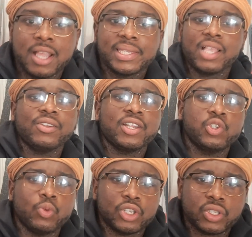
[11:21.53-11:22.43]
tell her that
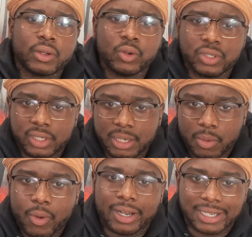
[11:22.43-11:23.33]
you want to start going to the gym
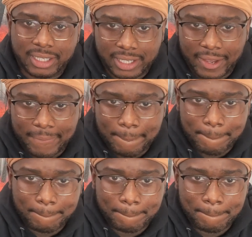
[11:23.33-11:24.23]
and watch how she act.
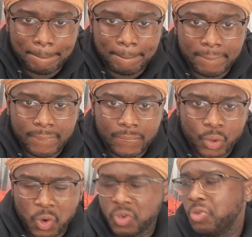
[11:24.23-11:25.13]

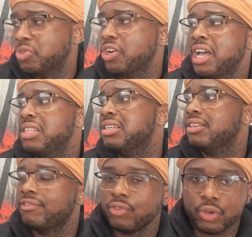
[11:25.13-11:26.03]
Who you trying to look
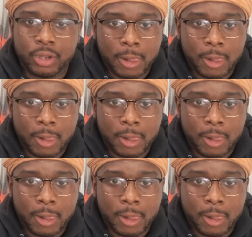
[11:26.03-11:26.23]
good for?